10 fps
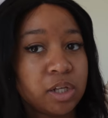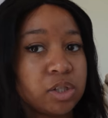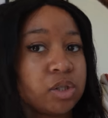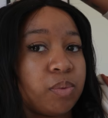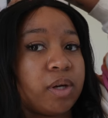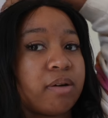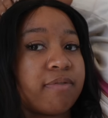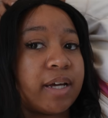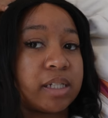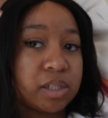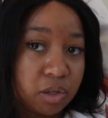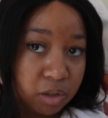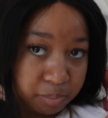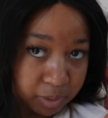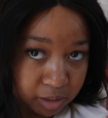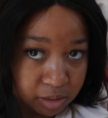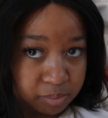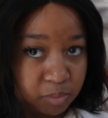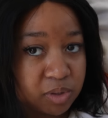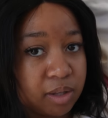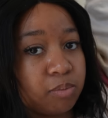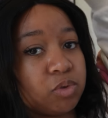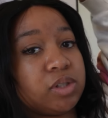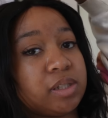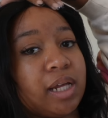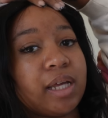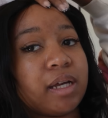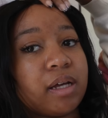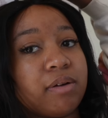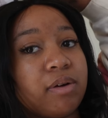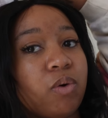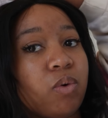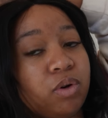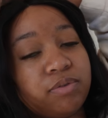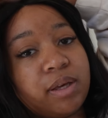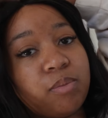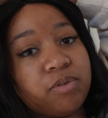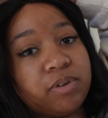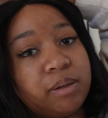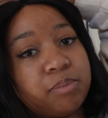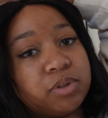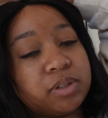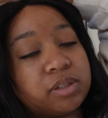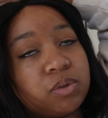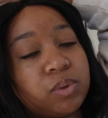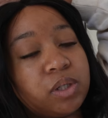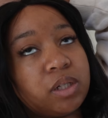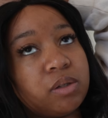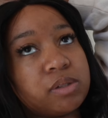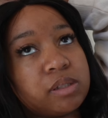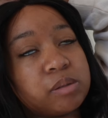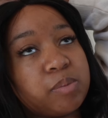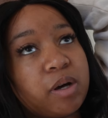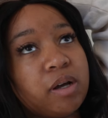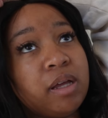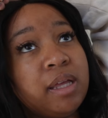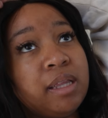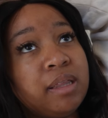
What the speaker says: So we couldn't find a slot because most of them were just, like, all of them were fully booked, so we couldn't go to the spa.